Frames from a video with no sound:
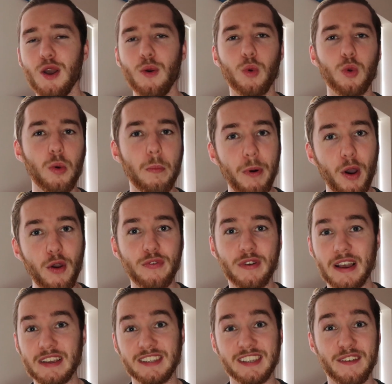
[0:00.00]
we will both
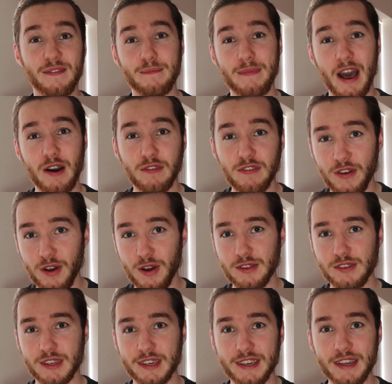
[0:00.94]
get
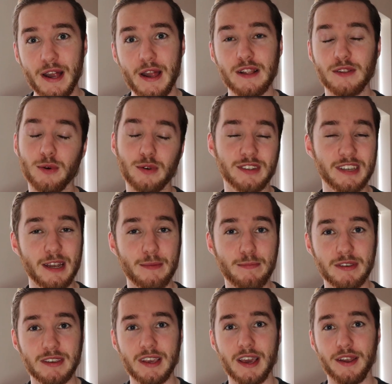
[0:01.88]
£7.30 or
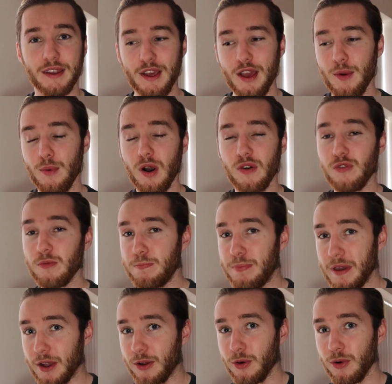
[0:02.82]
10% worth of
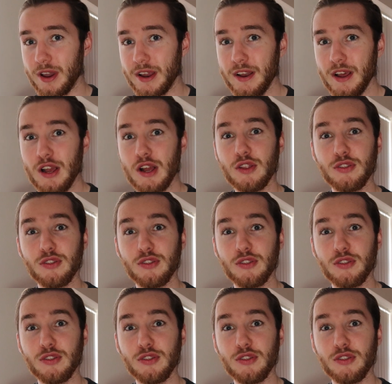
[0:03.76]
Bitcoin.